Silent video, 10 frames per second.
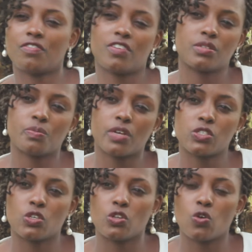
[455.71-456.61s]
was the
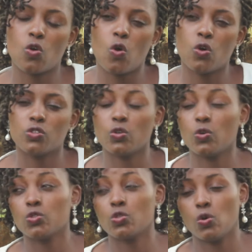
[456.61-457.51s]
first person you
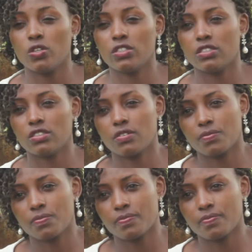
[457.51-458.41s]
called or told?